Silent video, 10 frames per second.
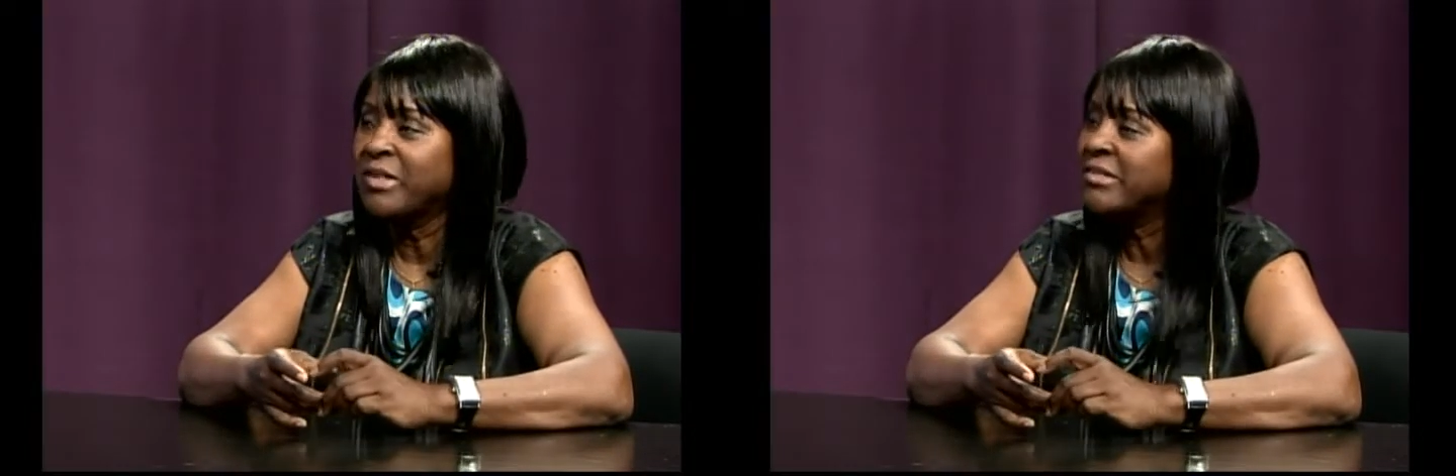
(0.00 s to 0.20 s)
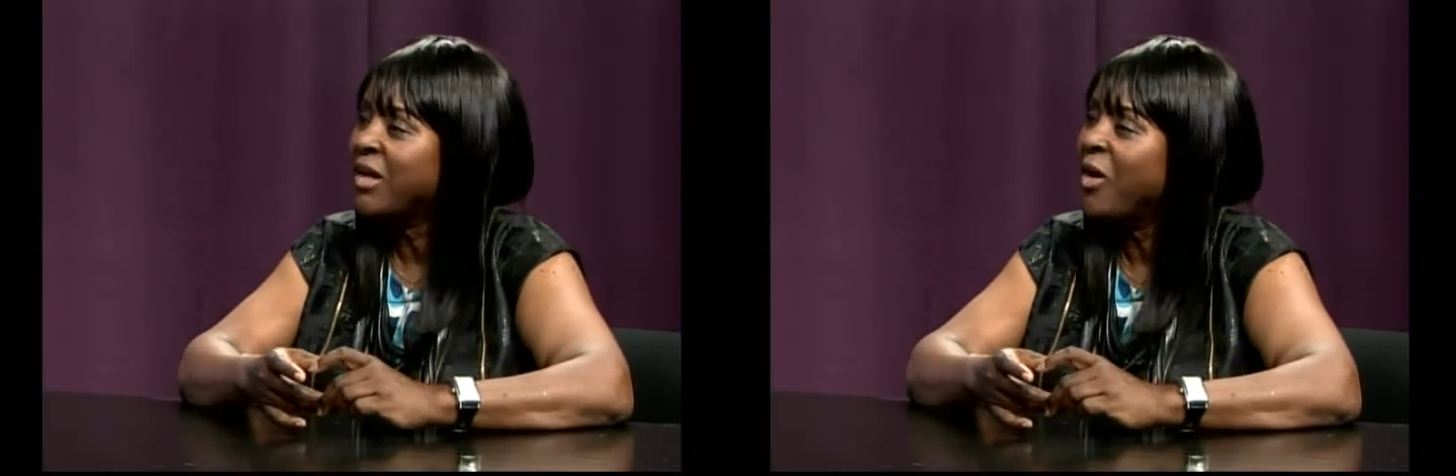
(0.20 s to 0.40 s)

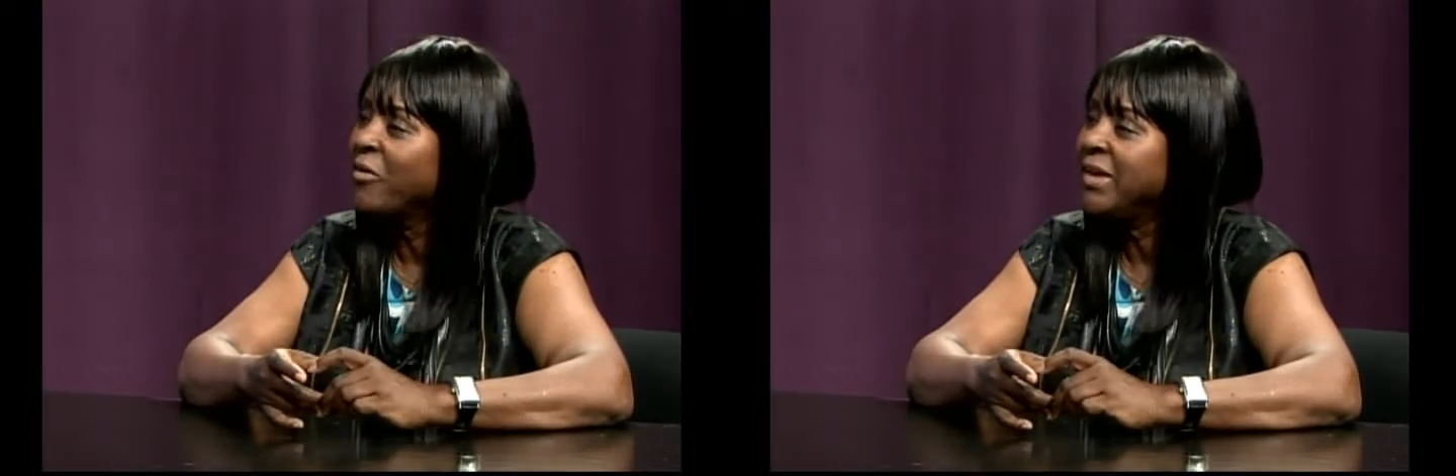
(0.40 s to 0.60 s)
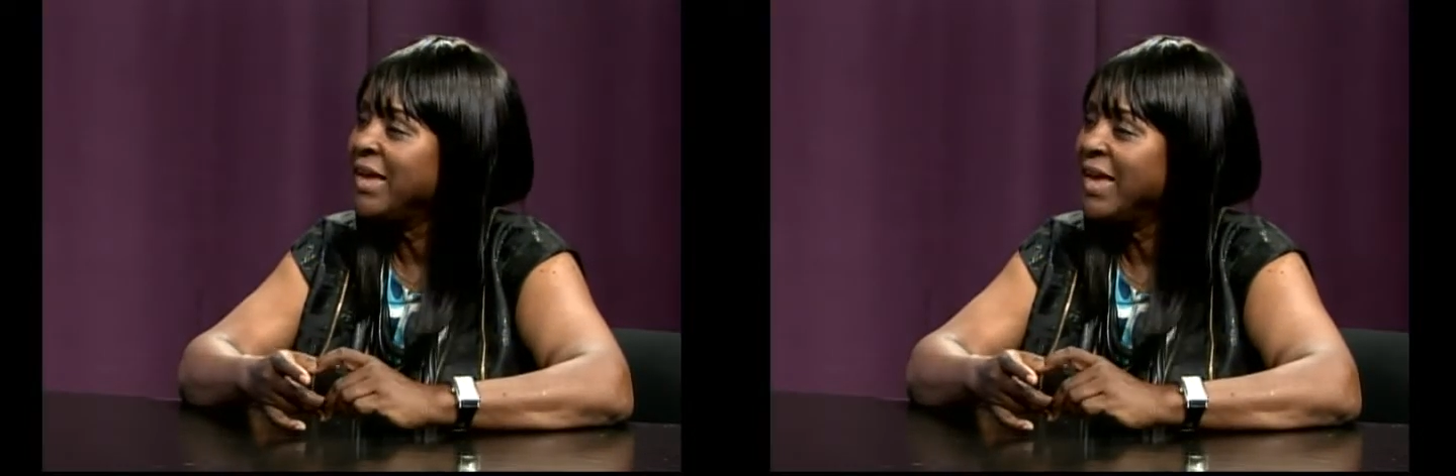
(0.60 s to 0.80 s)
that's
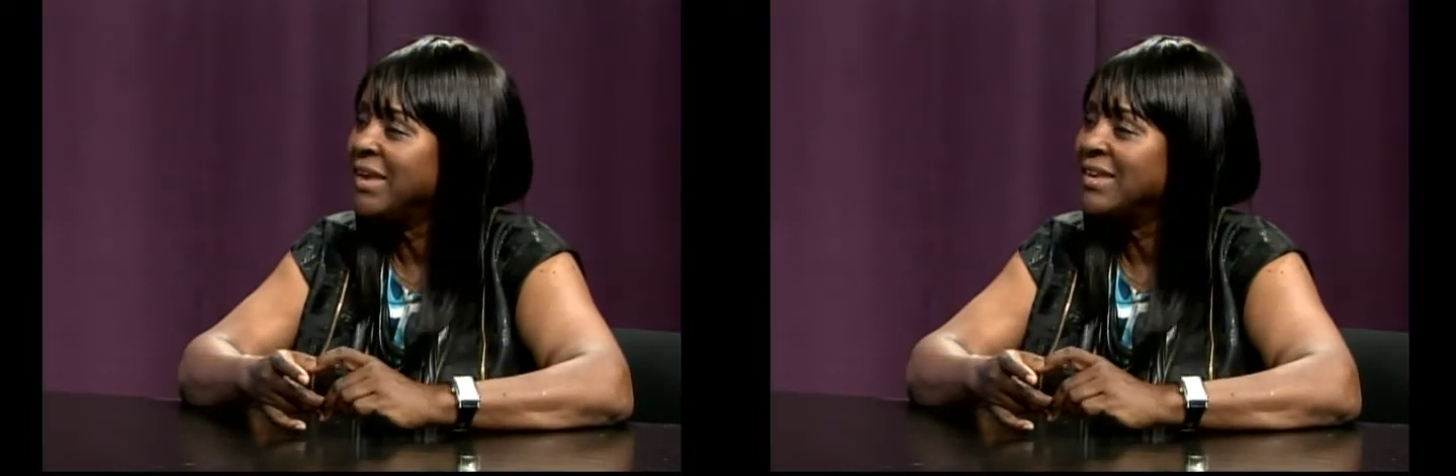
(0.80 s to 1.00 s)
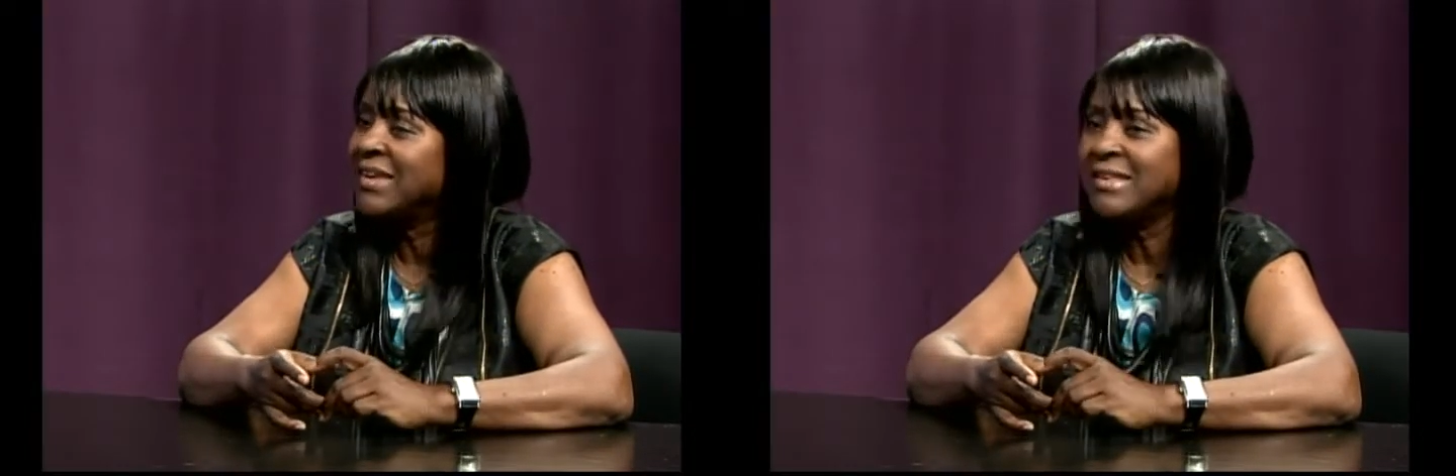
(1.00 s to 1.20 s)
all he
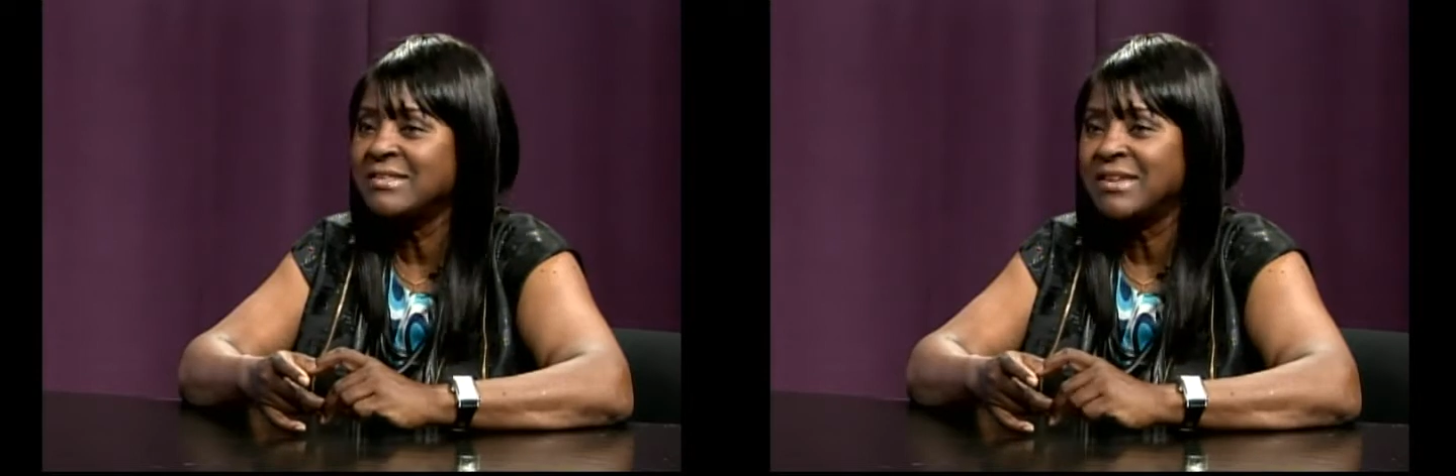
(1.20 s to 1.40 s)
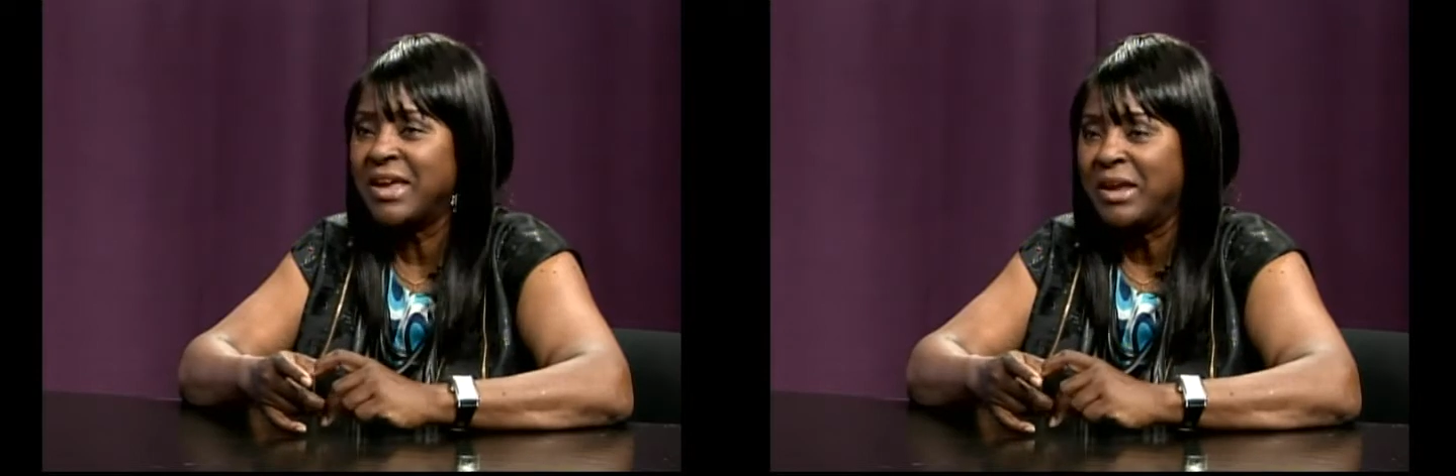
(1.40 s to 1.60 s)
had to
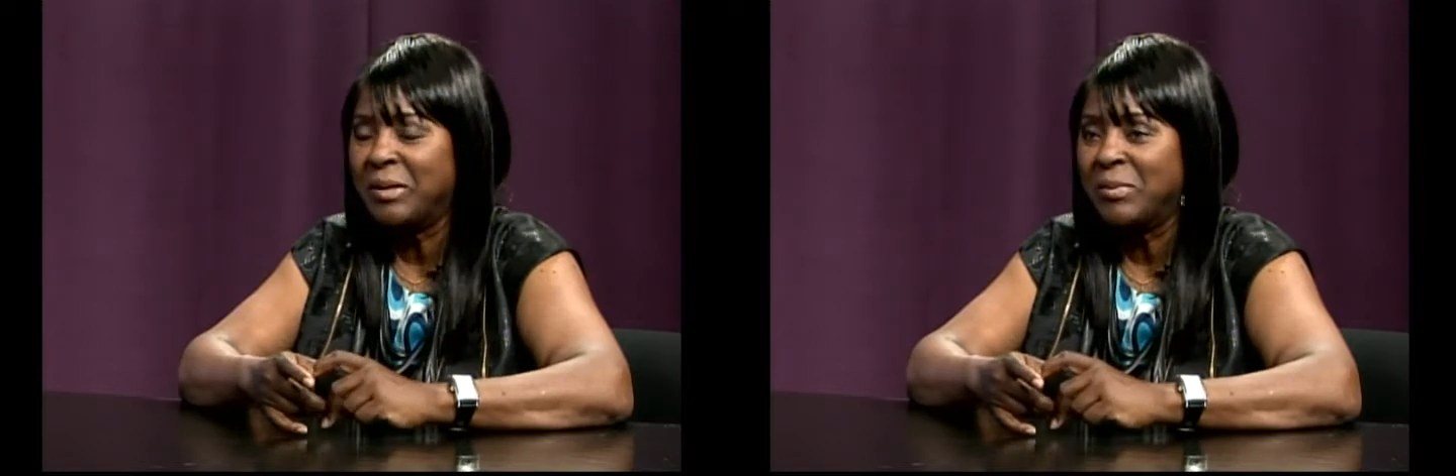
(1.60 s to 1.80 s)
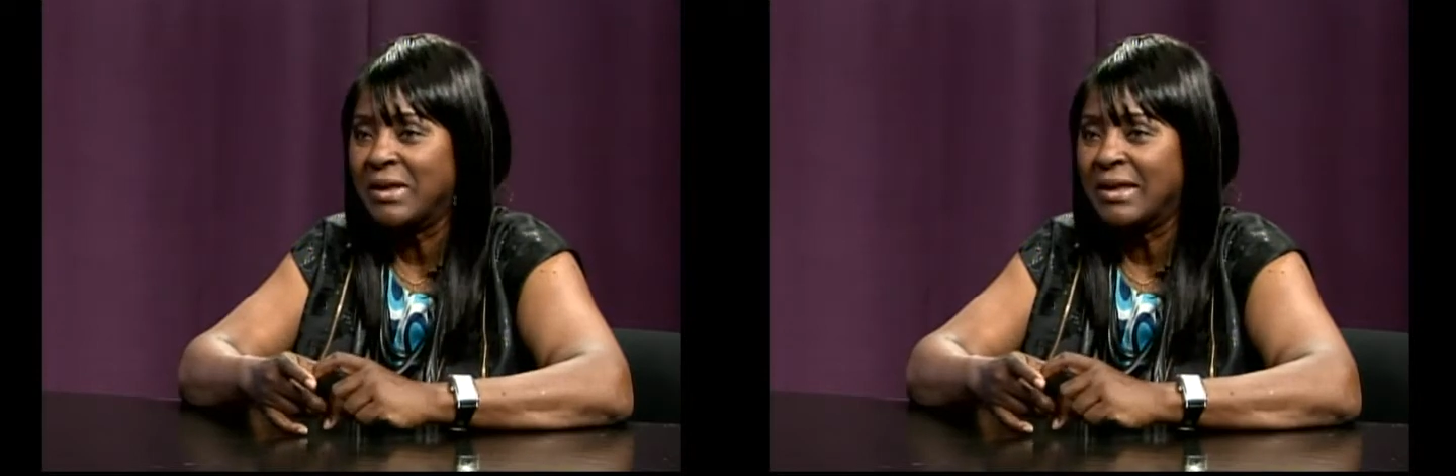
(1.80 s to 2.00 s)
his name,